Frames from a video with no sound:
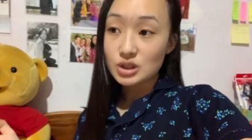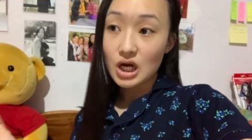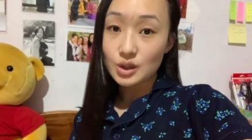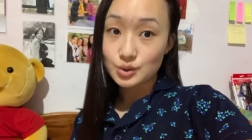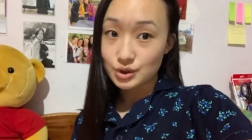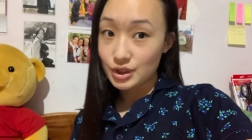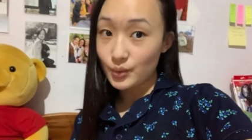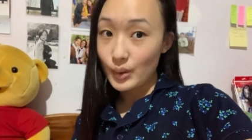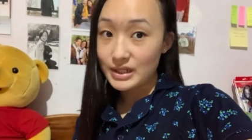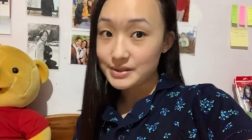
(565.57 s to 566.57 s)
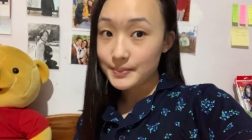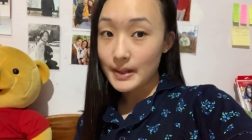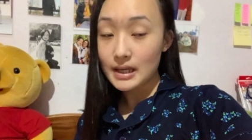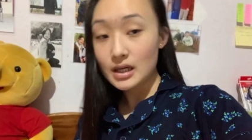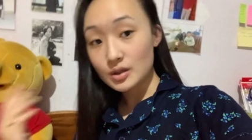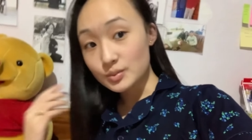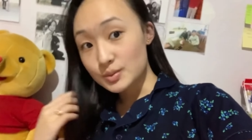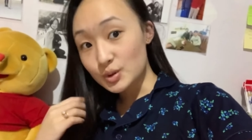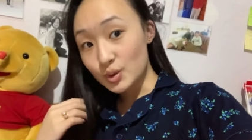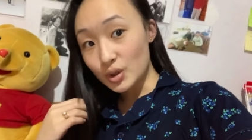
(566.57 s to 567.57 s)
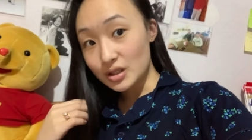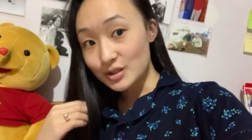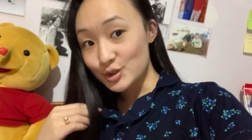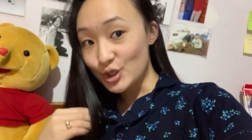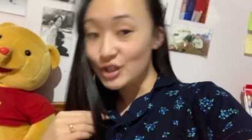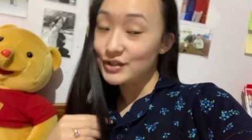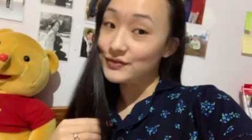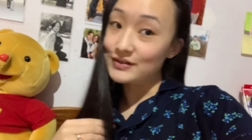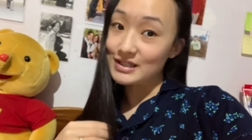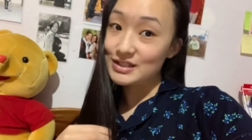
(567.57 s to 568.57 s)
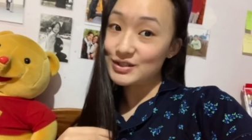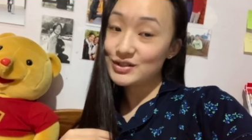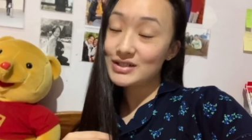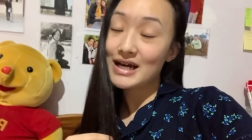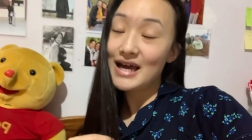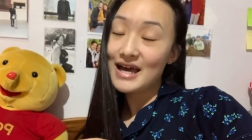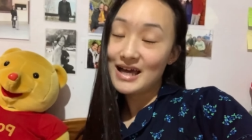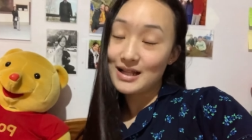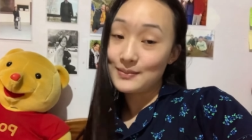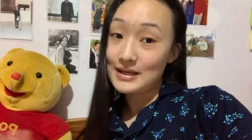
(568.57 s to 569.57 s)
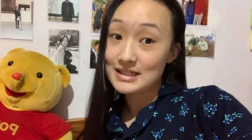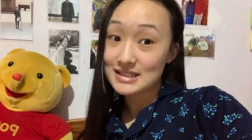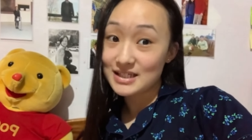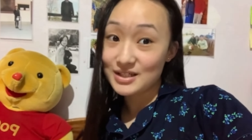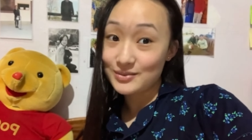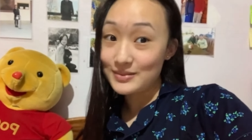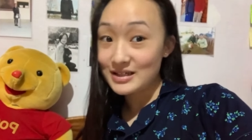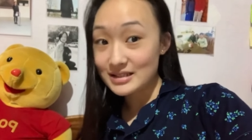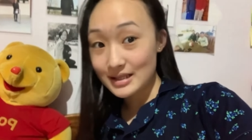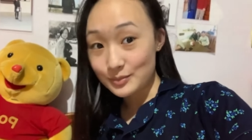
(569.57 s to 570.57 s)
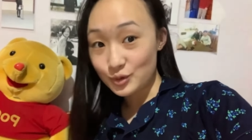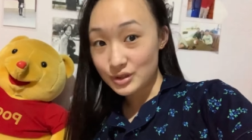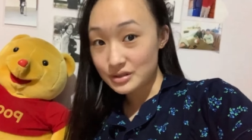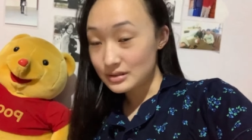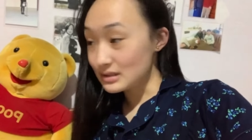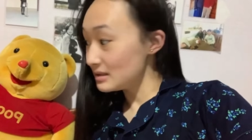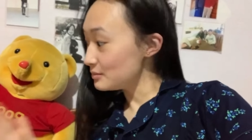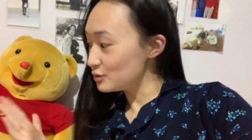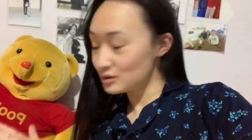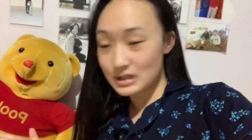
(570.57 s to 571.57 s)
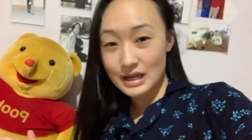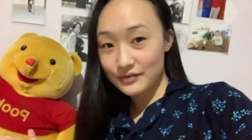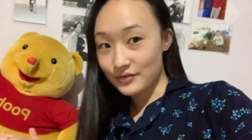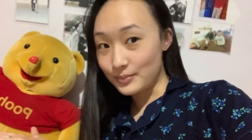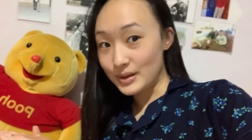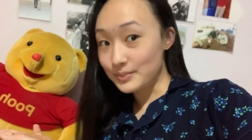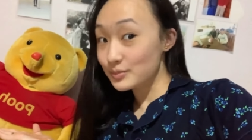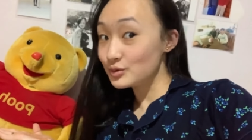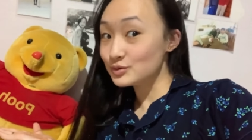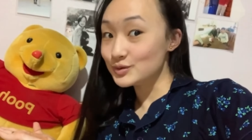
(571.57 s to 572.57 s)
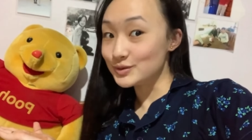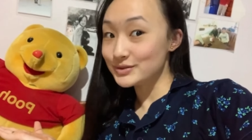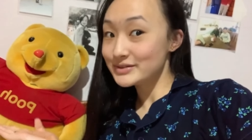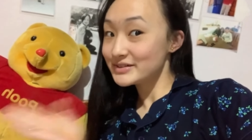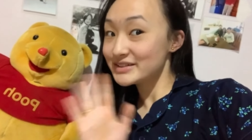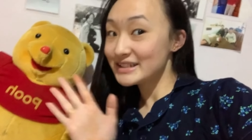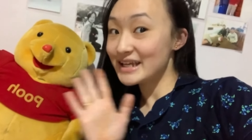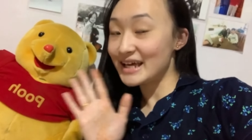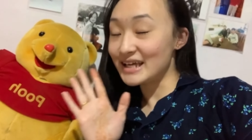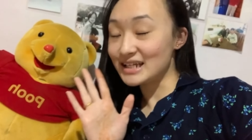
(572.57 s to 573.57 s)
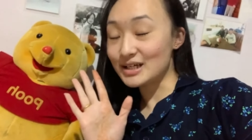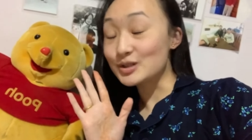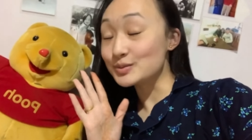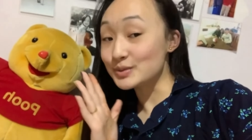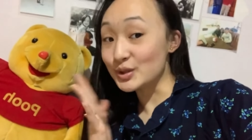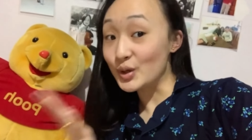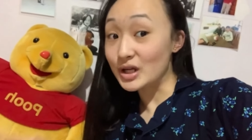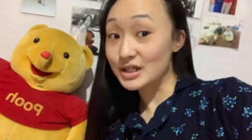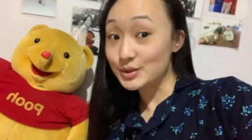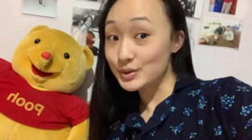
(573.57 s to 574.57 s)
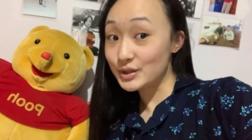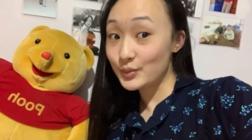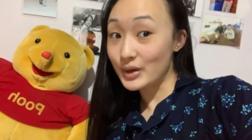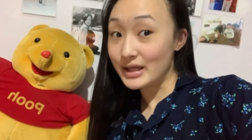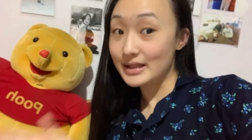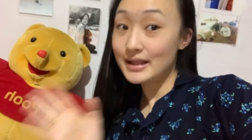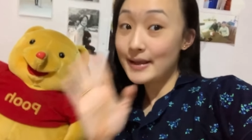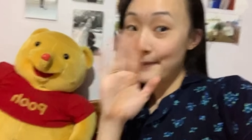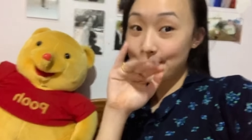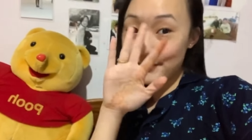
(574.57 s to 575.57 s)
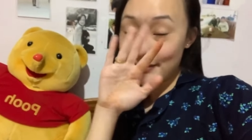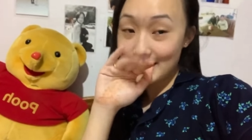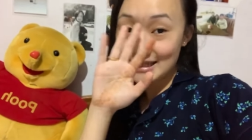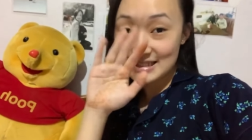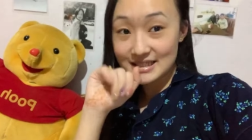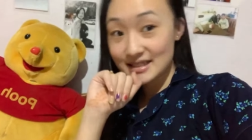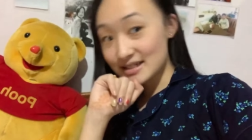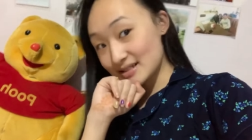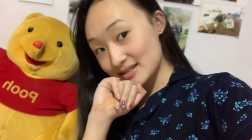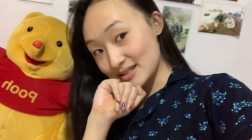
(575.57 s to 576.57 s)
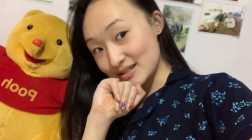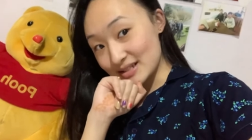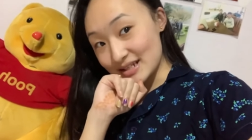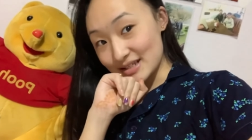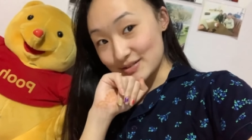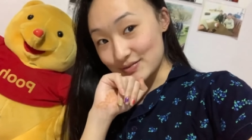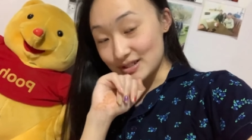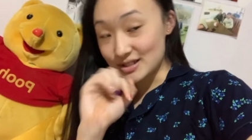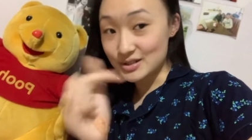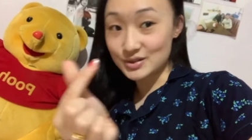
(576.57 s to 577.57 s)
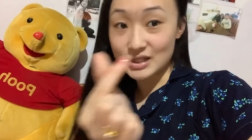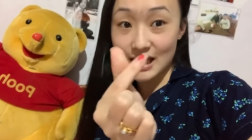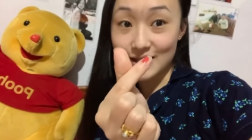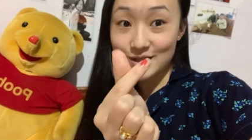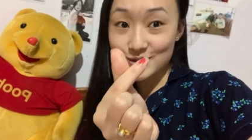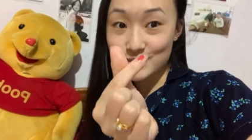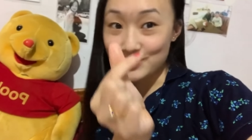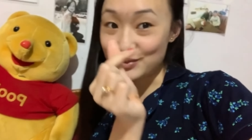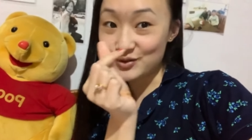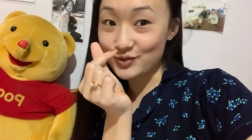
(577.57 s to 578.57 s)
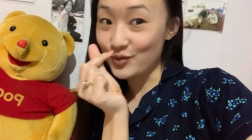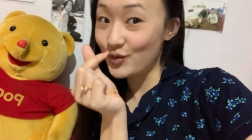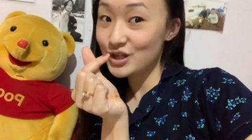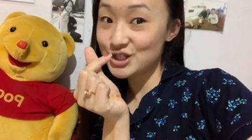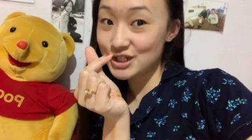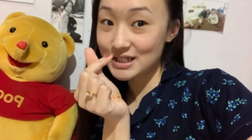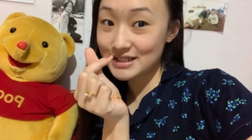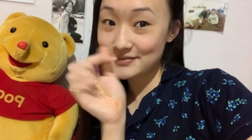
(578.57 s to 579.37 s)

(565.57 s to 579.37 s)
how today went by i hope so you all enjoyed the video i'll be ending here because i'm going to sleep good night from my poo too good night i hope so you all are doing well bye bye take care see you in the next video thank you so much for watching